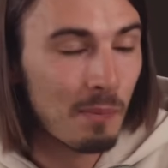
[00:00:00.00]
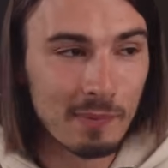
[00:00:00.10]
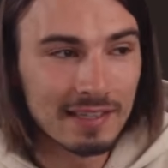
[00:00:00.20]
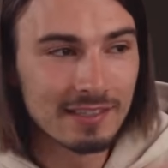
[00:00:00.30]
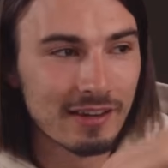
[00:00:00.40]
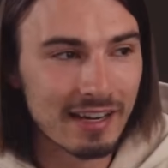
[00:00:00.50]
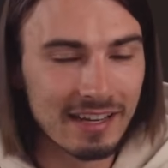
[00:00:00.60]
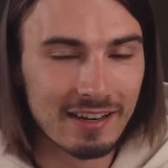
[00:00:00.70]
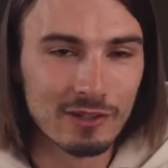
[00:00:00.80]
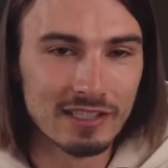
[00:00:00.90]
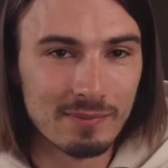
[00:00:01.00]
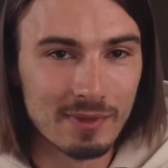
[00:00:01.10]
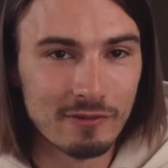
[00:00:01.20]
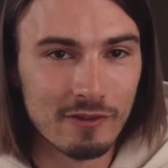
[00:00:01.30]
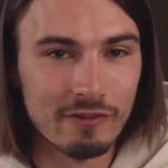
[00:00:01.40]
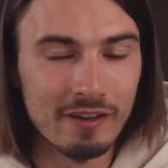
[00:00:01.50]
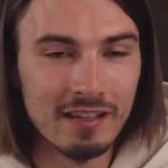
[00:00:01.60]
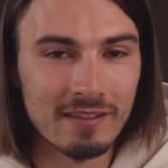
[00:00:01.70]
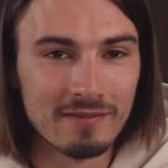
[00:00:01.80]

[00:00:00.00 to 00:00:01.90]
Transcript: plus you're getting a Notion template for free.